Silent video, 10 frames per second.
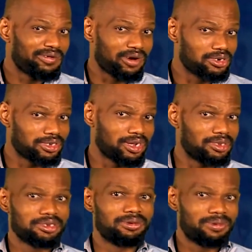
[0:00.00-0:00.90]
For
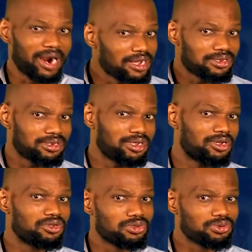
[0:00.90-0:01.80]
instance, the rights
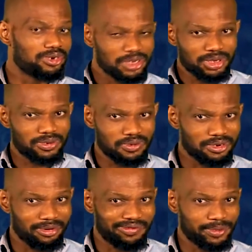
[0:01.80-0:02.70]
to religious
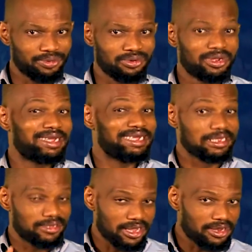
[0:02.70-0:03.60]
freedom of people
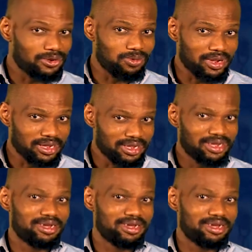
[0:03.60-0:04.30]
is taken away.